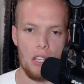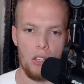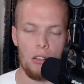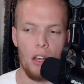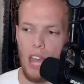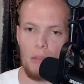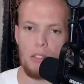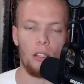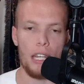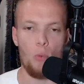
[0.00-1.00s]
came into
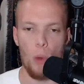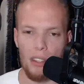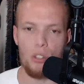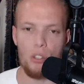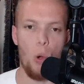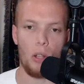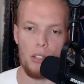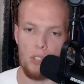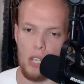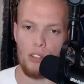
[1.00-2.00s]
the league with the New
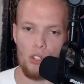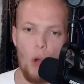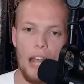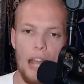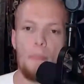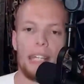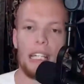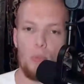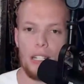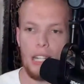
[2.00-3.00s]
Orleans Saints, knowing how
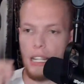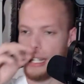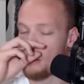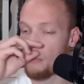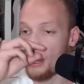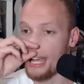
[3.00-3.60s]
badly we needed him.